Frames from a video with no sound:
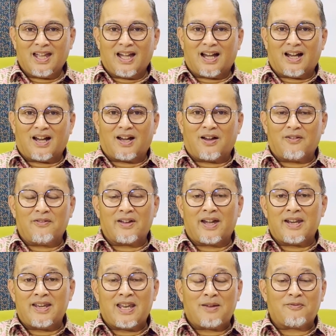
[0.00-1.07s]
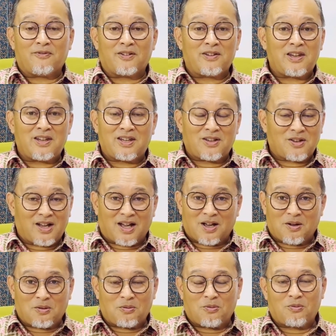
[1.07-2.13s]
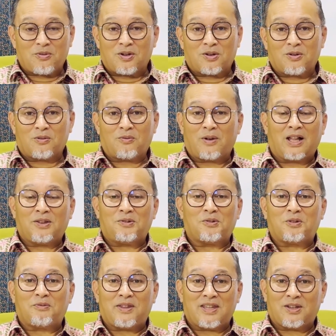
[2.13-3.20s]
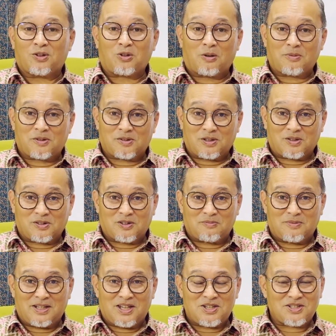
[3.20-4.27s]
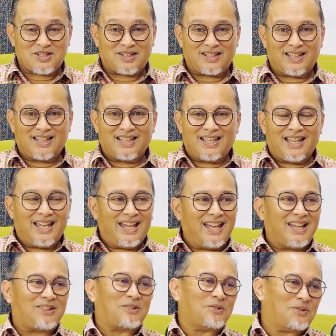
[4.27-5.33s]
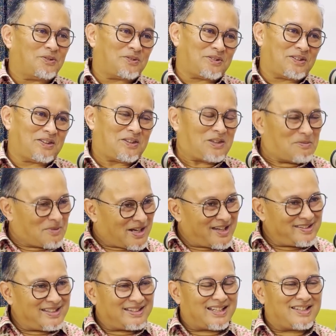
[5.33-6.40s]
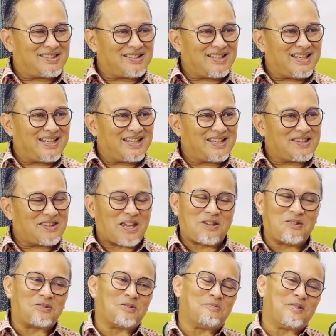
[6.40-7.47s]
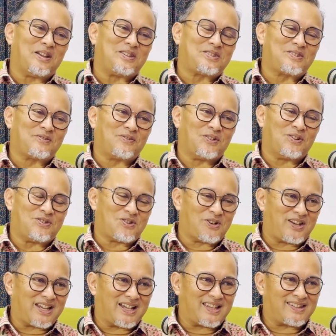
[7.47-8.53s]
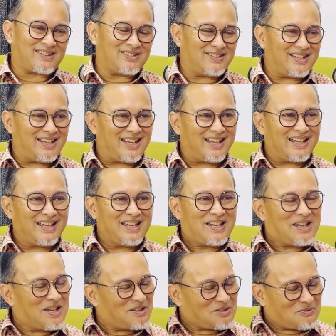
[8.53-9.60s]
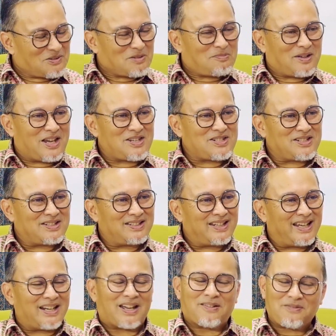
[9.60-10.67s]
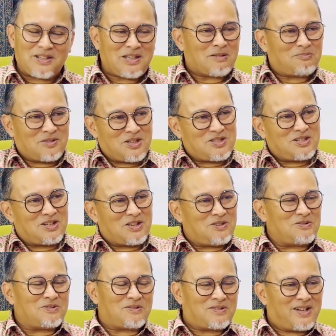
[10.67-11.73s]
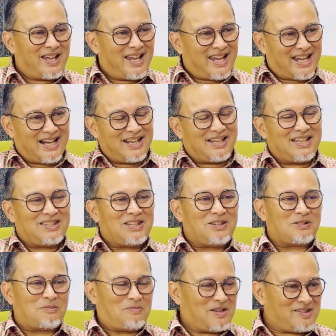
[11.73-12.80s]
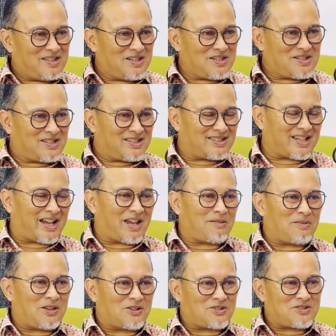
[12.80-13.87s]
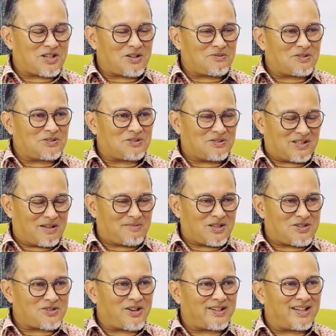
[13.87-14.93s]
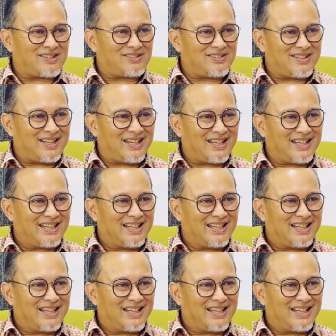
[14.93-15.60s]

a name very, well known within the corporate circles of Malaysia. So, terima kasih Tan Sri. Thank you so much for joining us today. It's a real pleasure, and I really appreciate you allocating your busy time in your schedule to come and join us today.